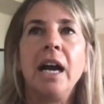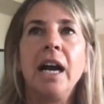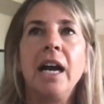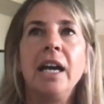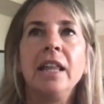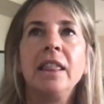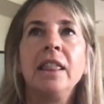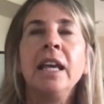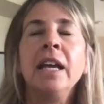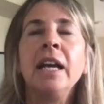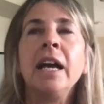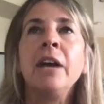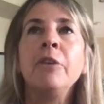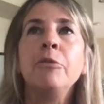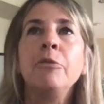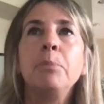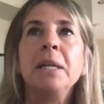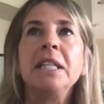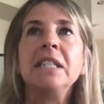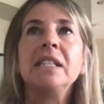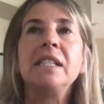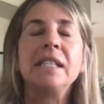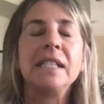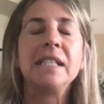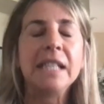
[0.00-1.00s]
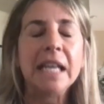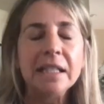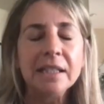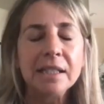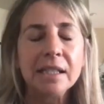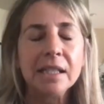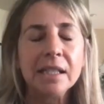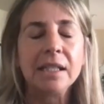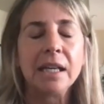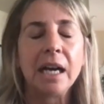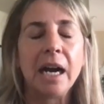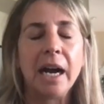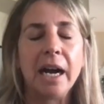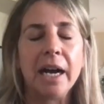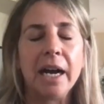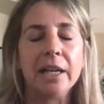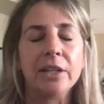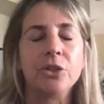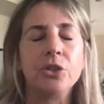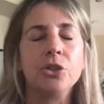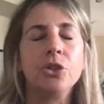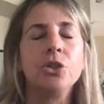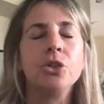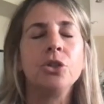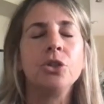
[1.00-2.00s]
I think I've been
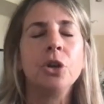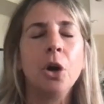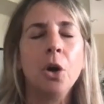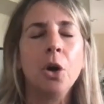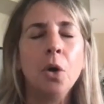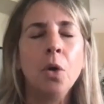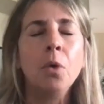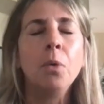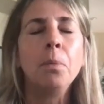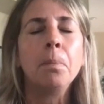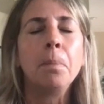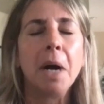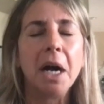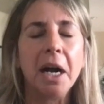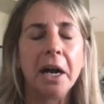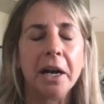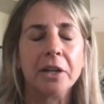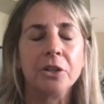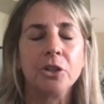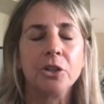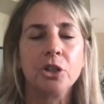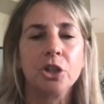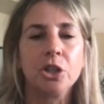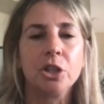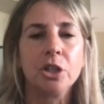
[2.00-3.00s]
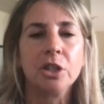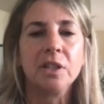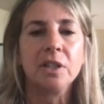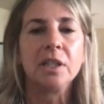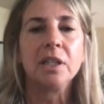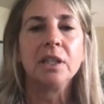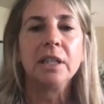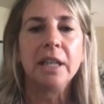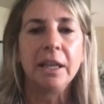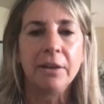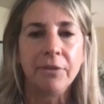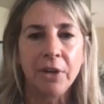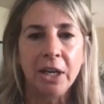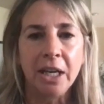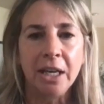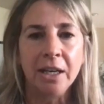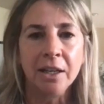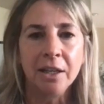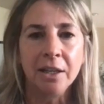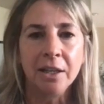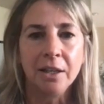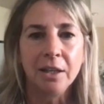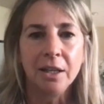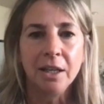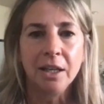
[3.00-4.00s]
sensitized so much to
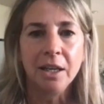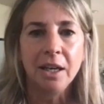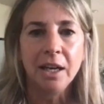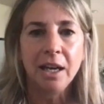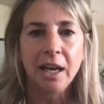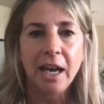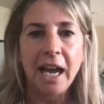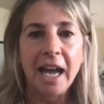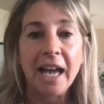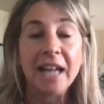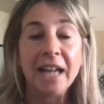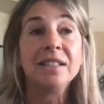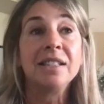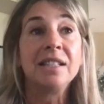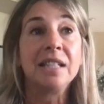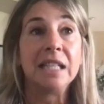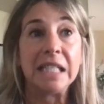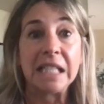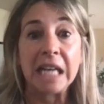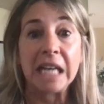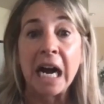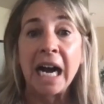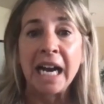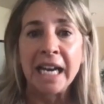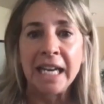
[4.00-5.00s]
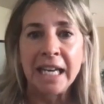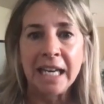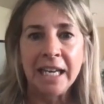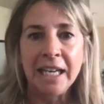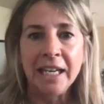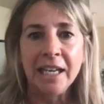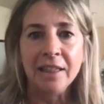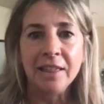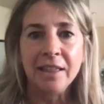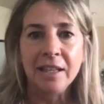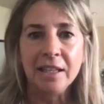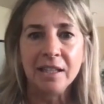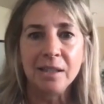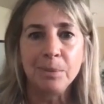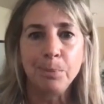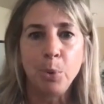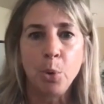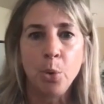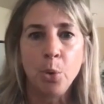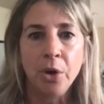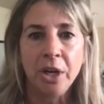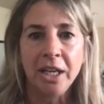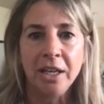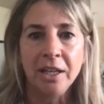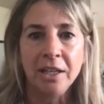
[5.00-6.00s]
living and to dying at this
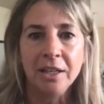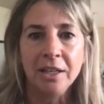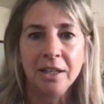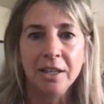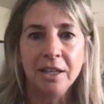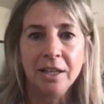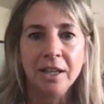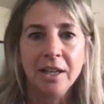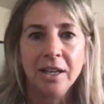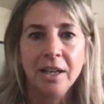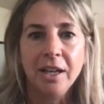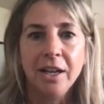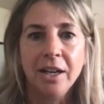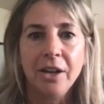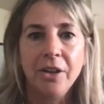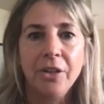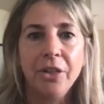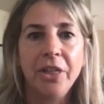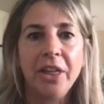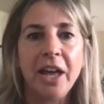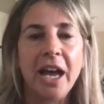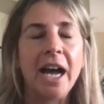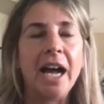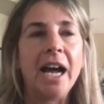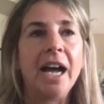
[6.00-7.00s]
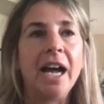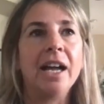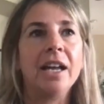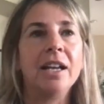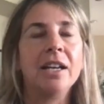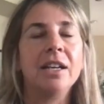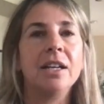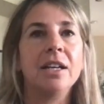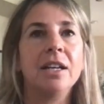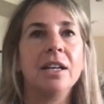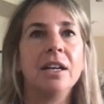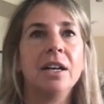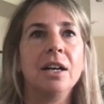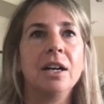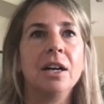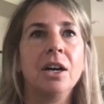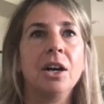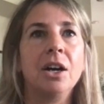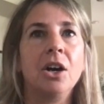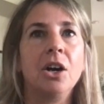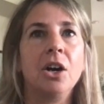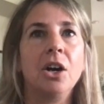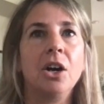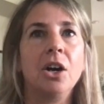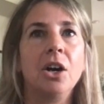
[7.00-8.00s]
point that
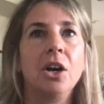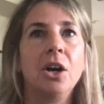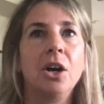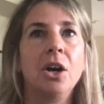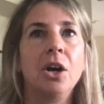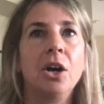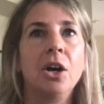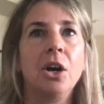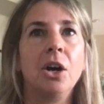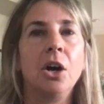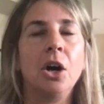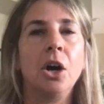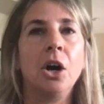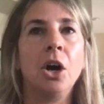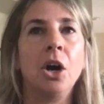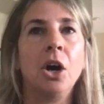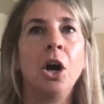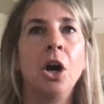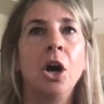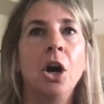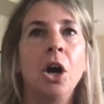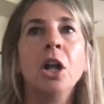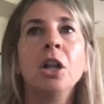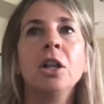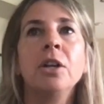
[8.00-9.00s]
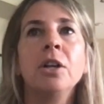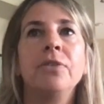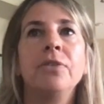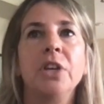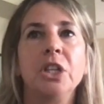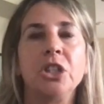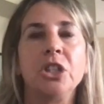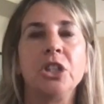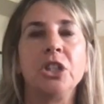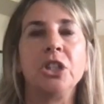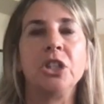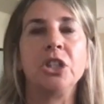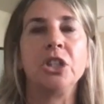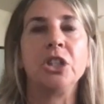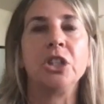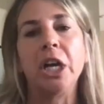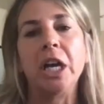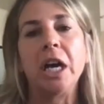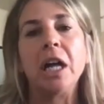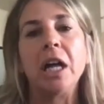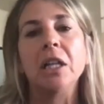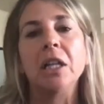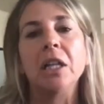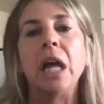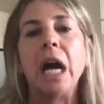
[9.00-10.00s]
all of it just is
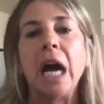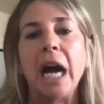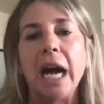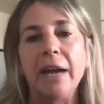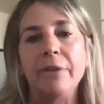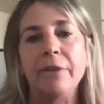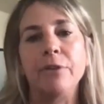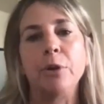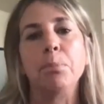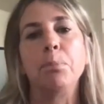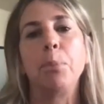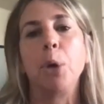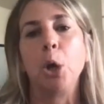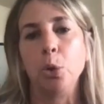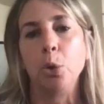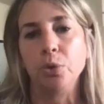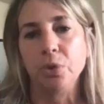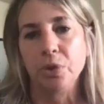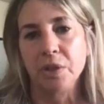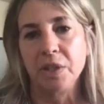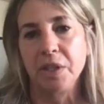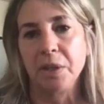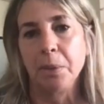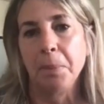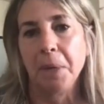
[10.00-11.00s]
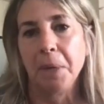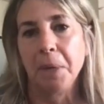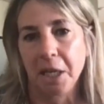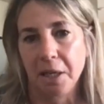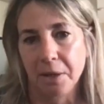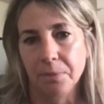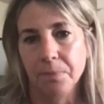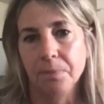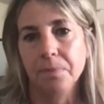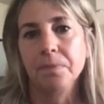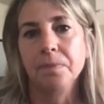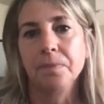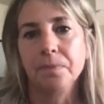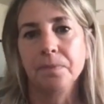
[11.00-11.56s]
very alive and potent to me.